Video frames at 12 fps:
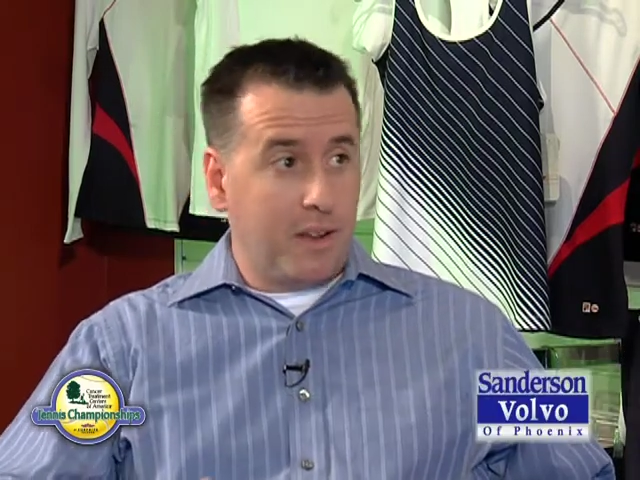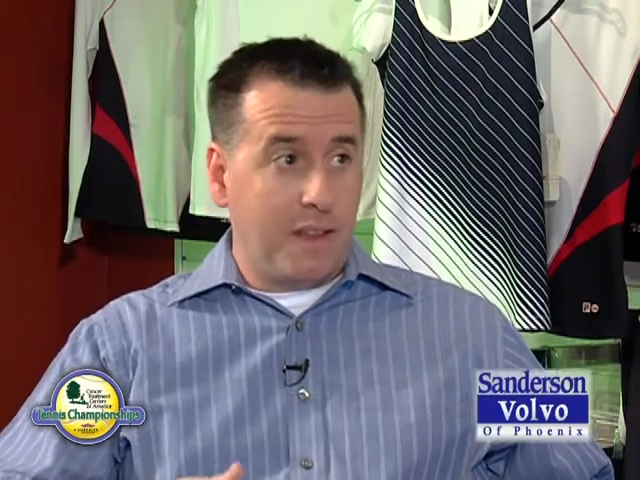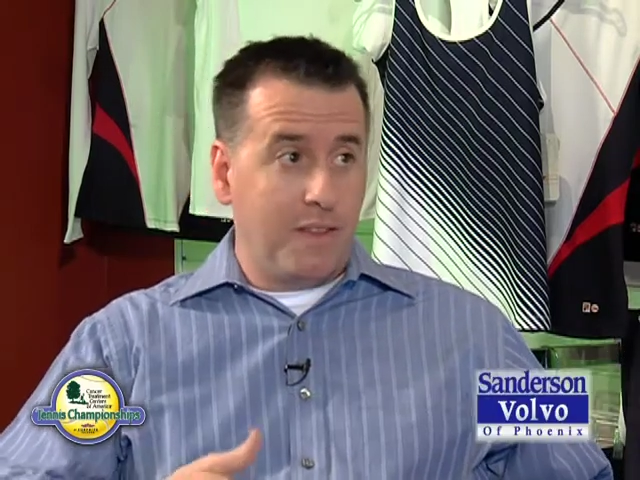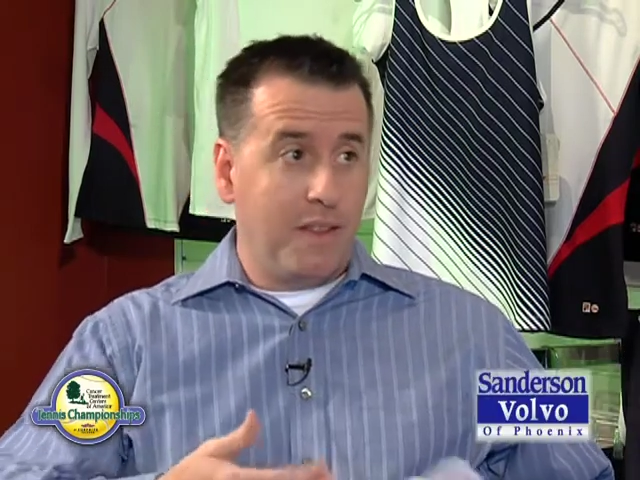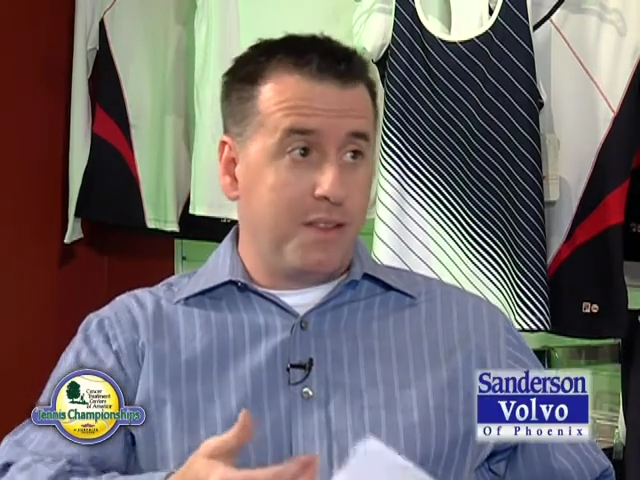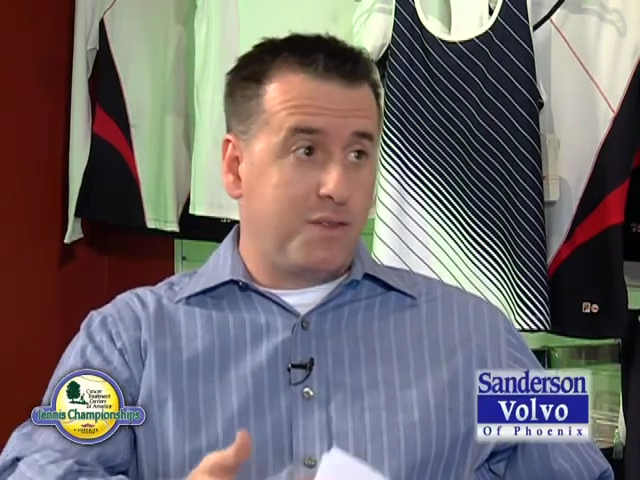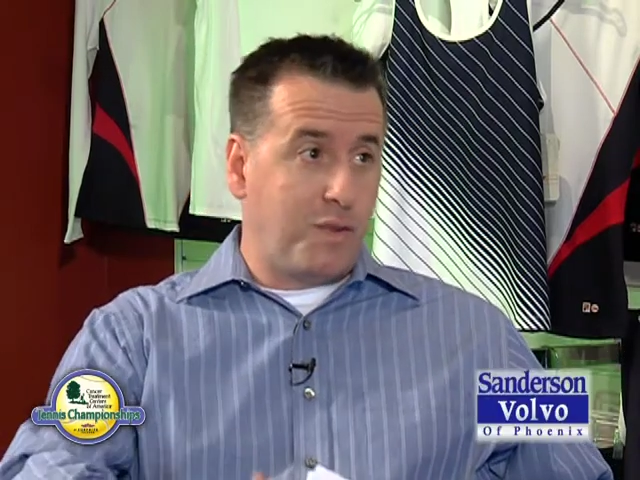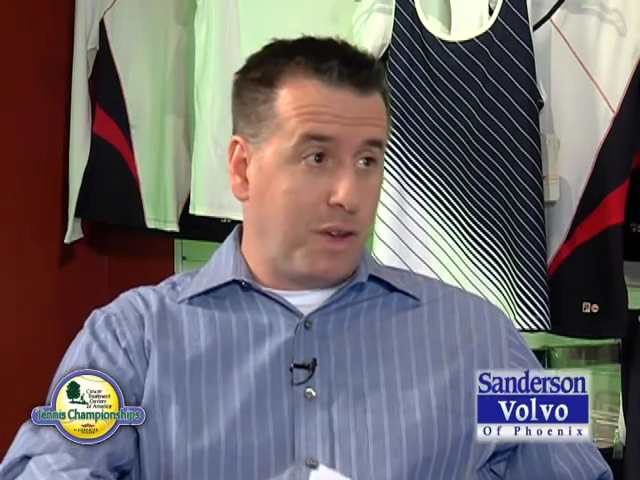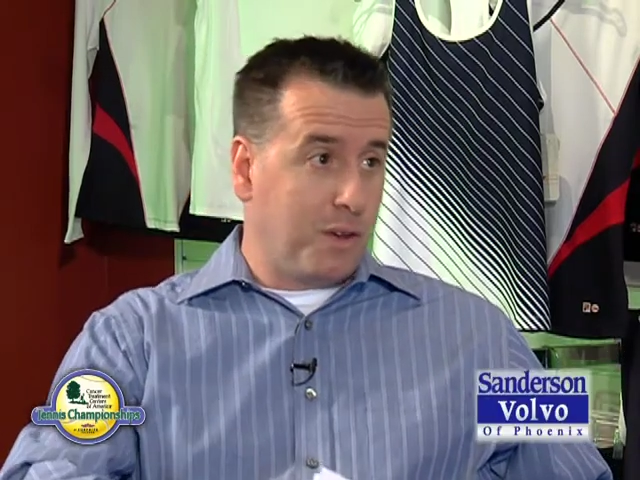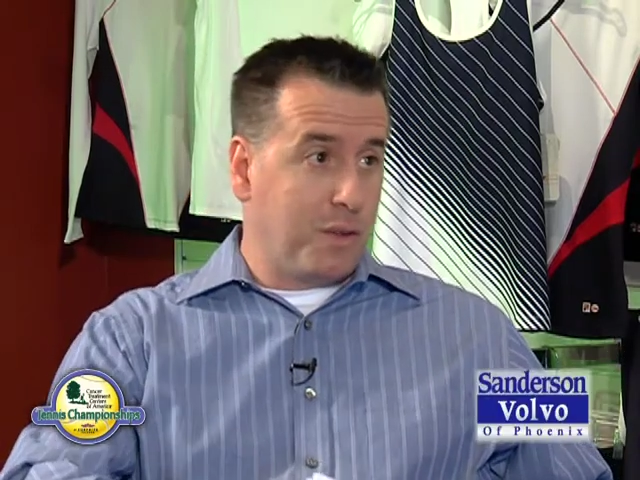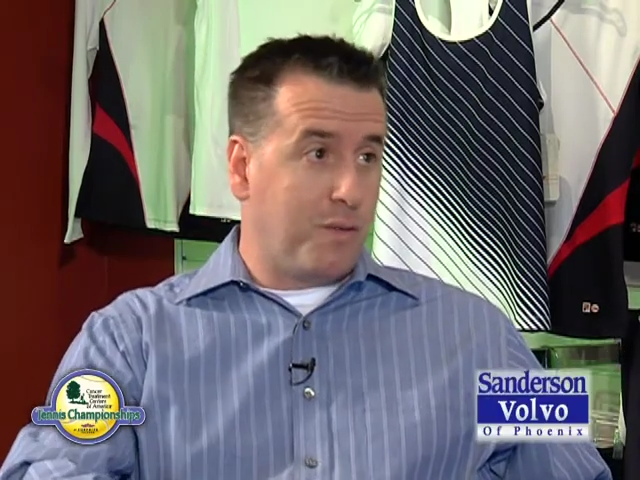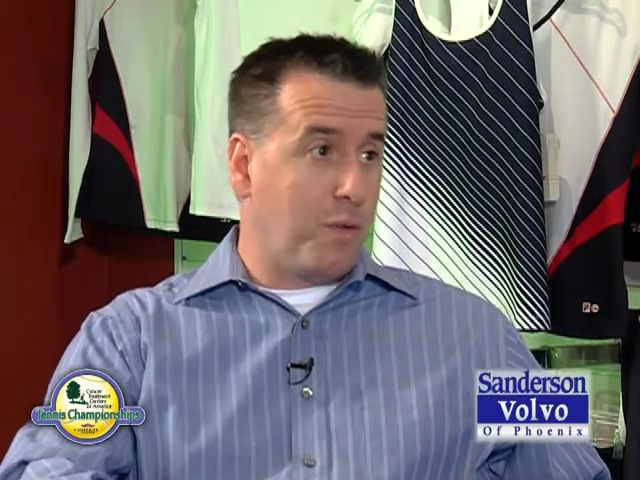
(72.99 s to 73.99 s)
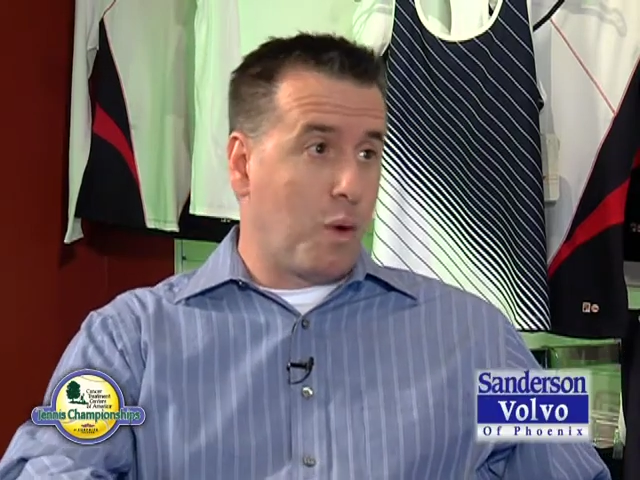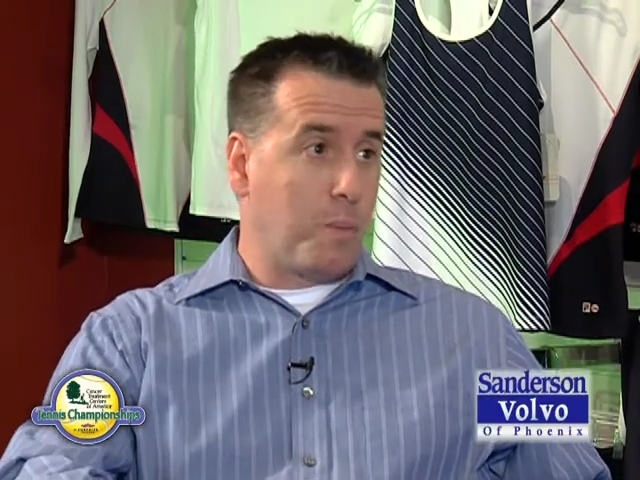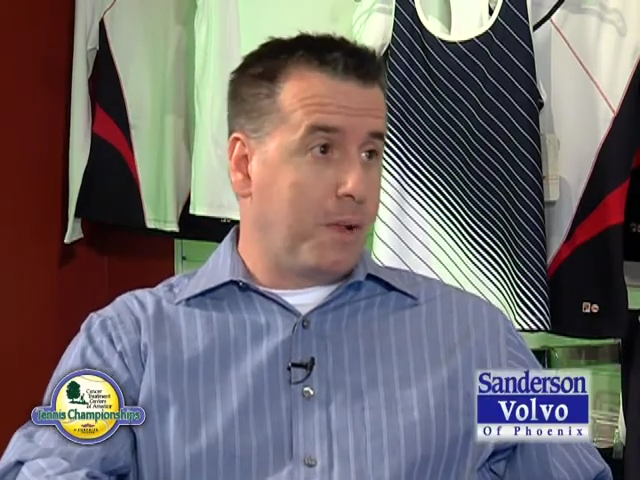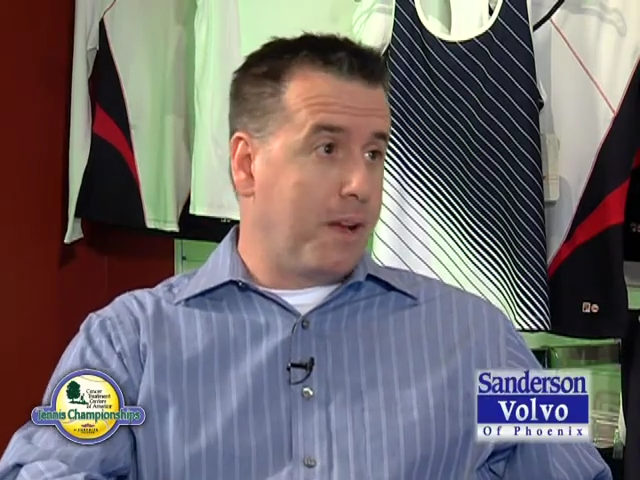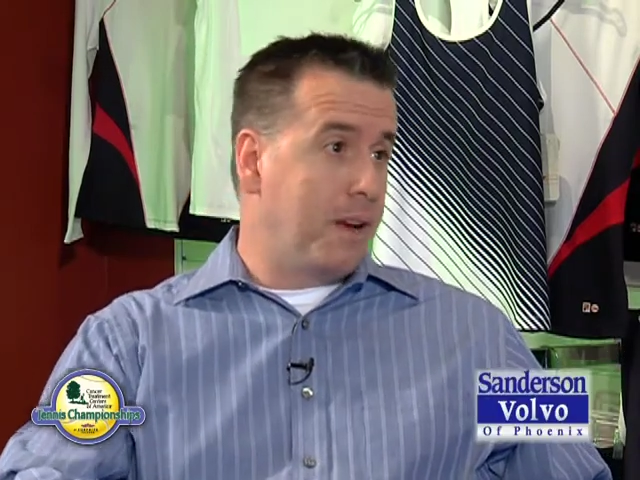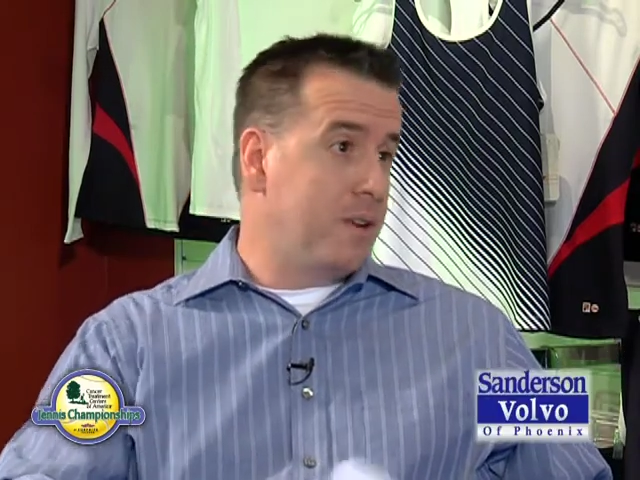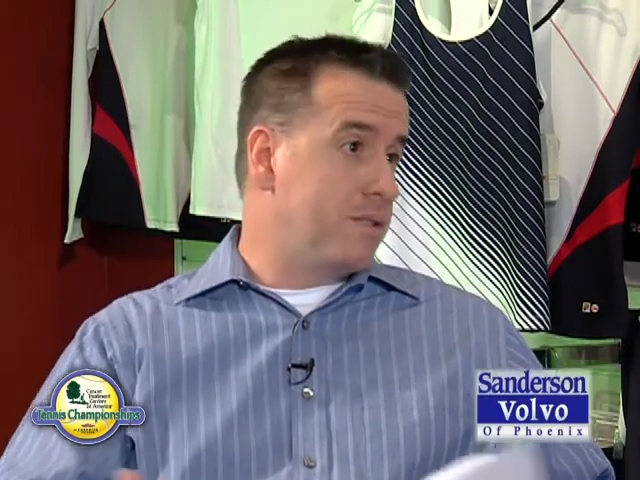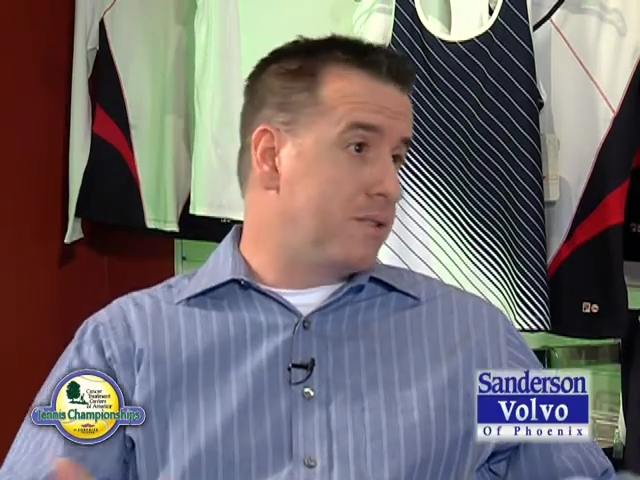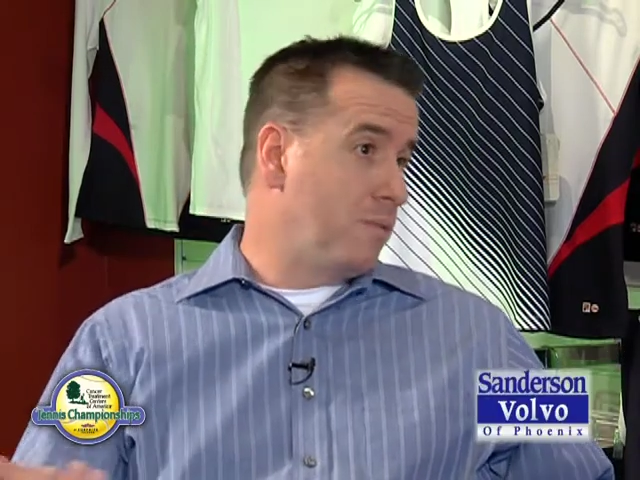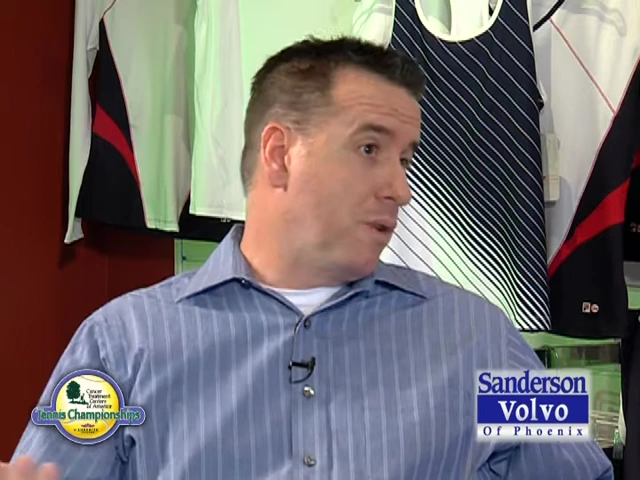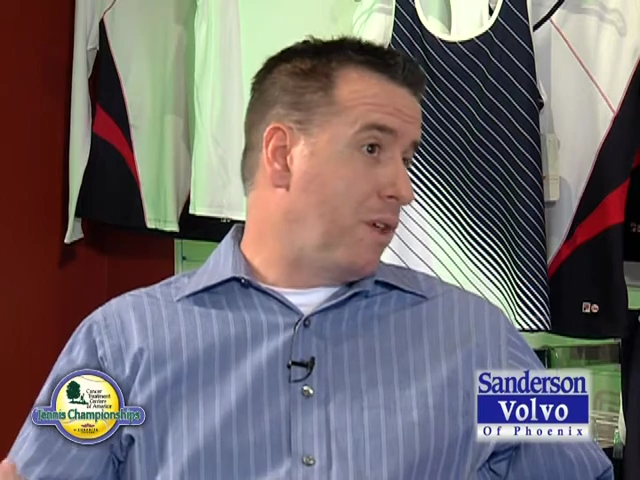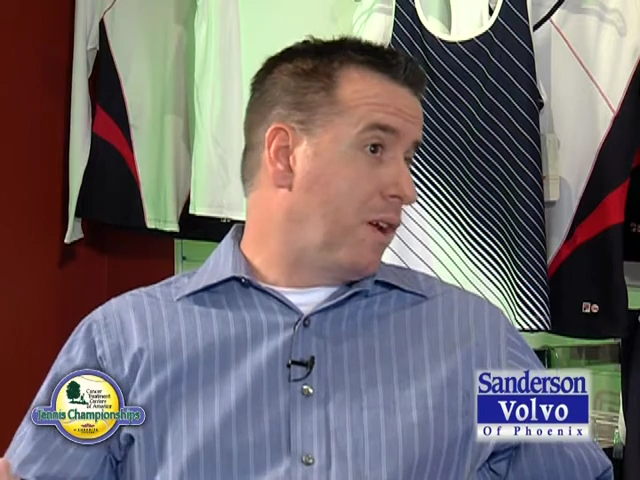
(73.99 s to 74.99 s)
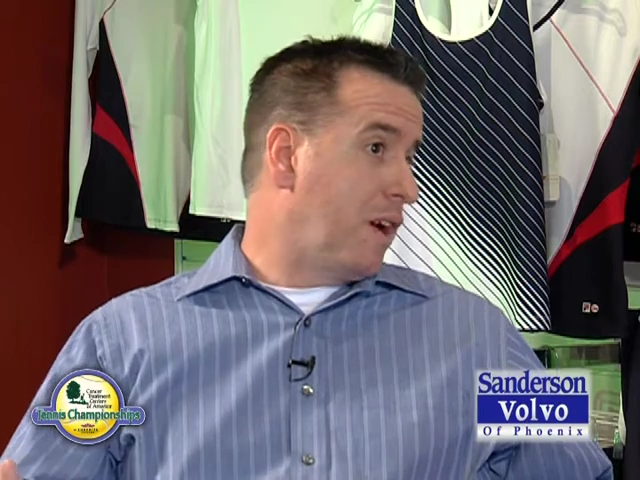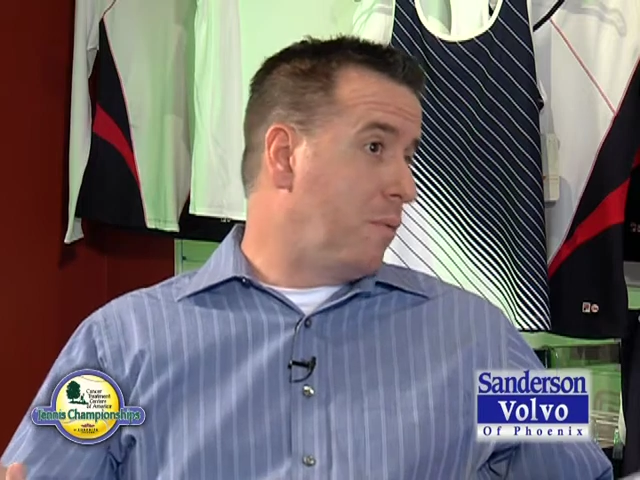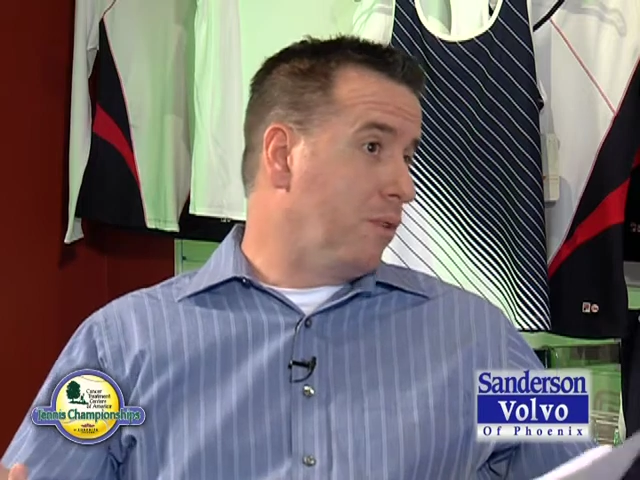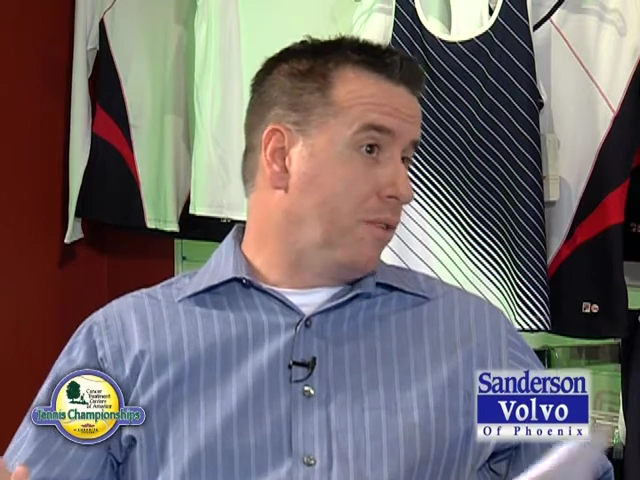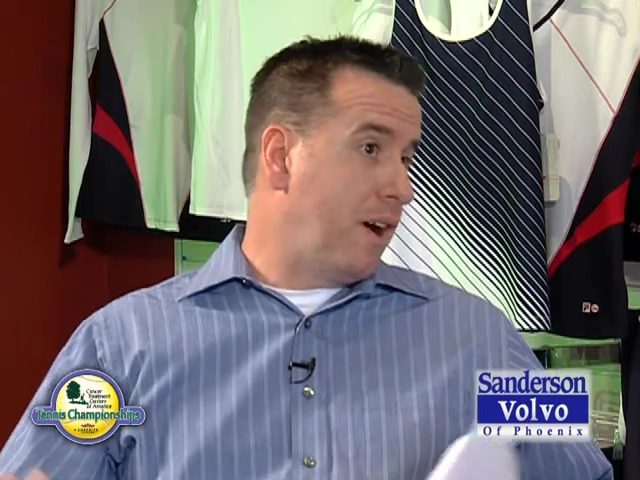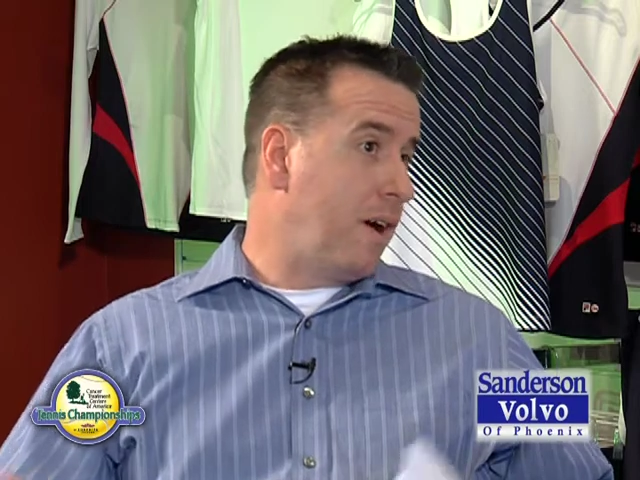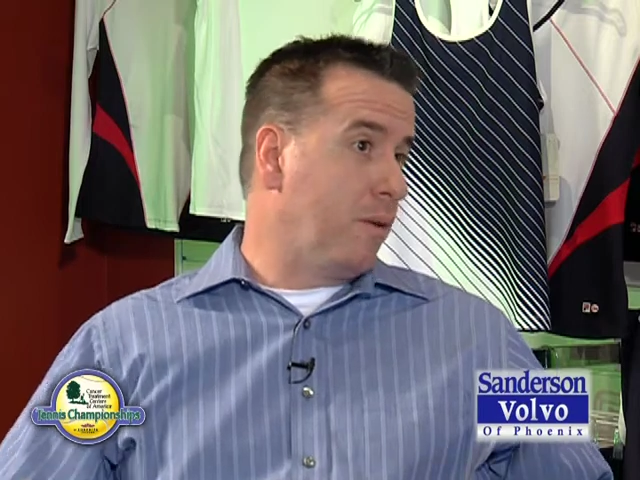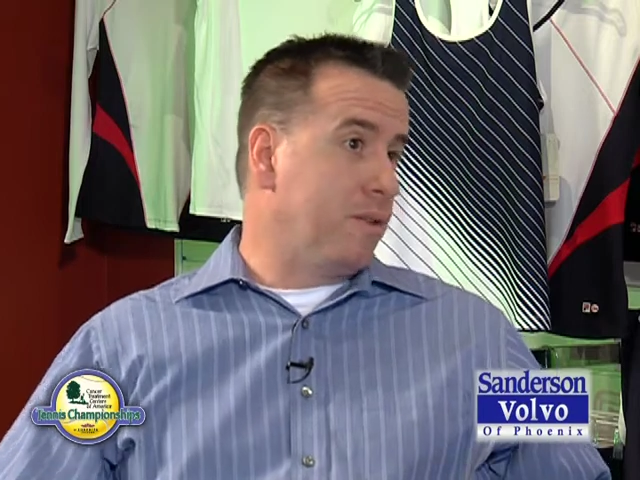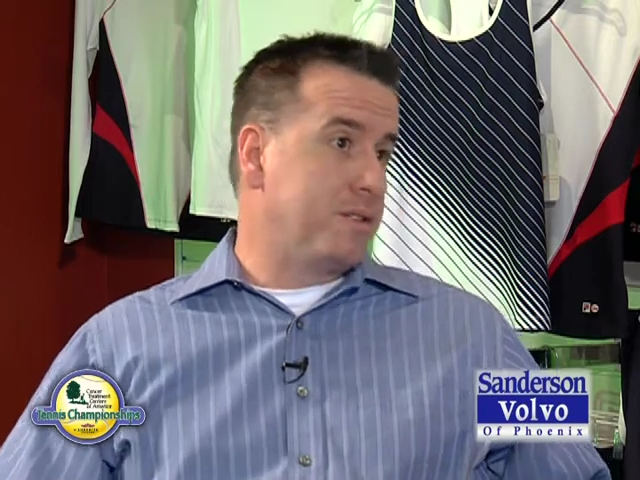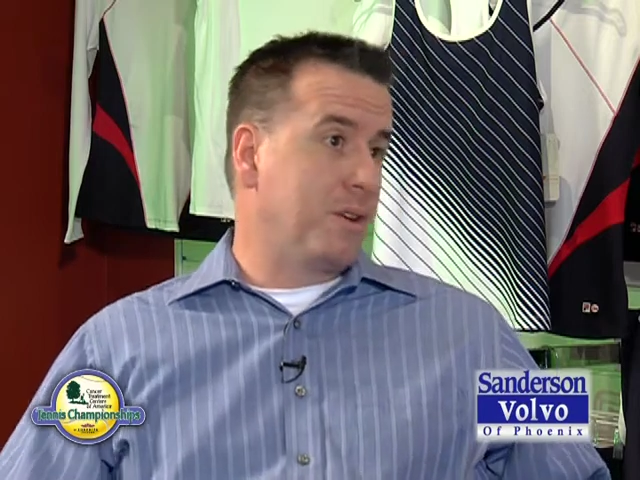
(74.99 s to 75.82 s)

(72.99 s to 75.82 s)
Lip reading: in this field of 4 players within a couple of hours.